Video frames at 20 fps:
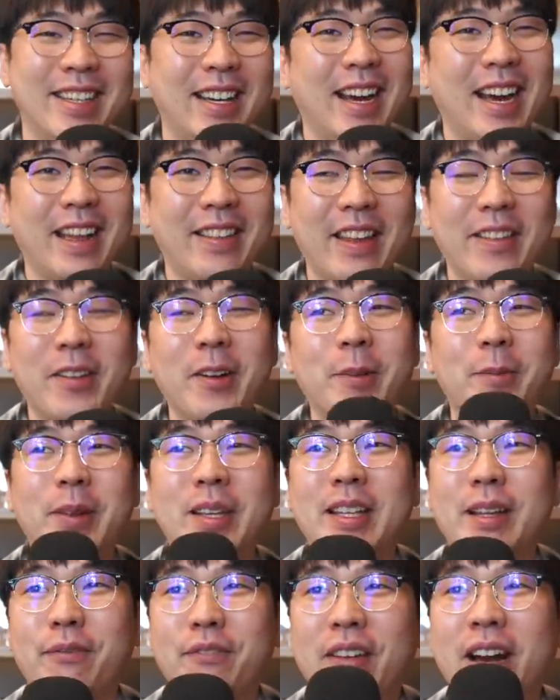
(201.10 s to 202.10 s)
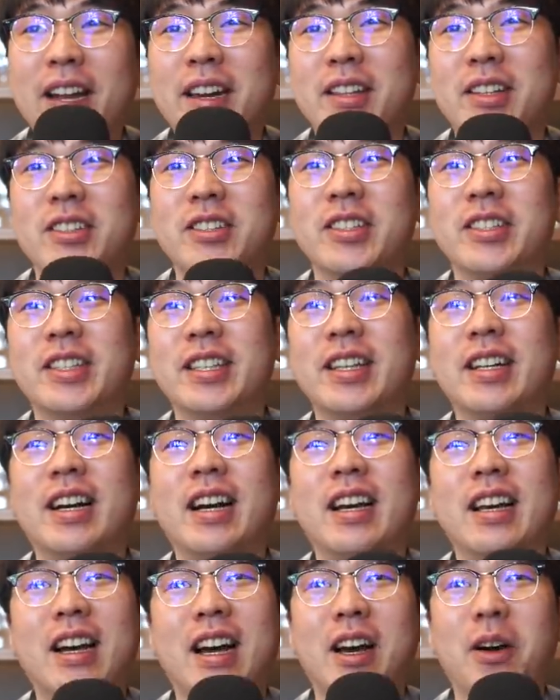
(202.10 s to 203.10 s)
TI. I never been invited to a TI.
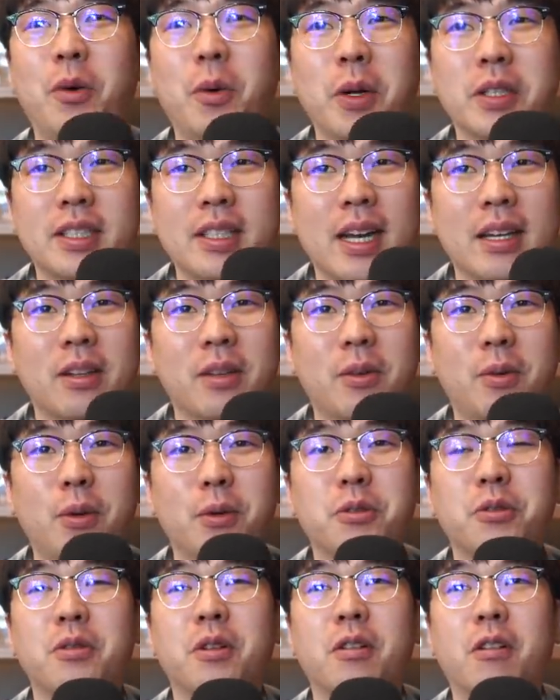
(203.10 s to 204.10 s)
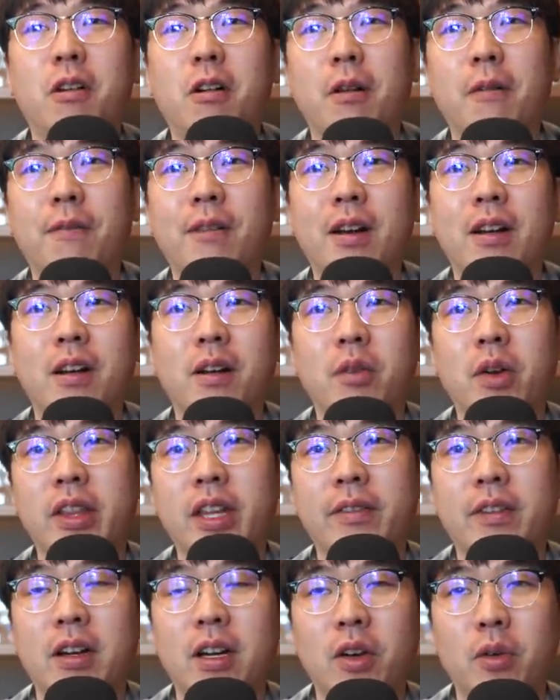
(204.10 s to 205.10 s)
I always had to go through a qualifier
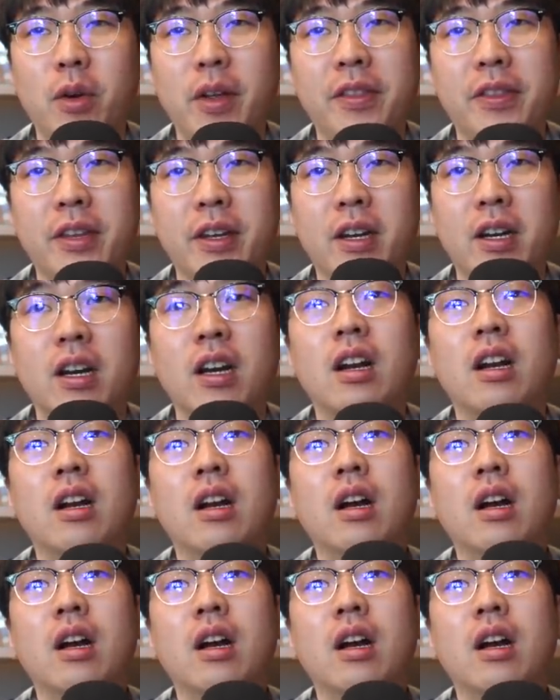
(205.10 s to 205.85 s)
whenever I went there.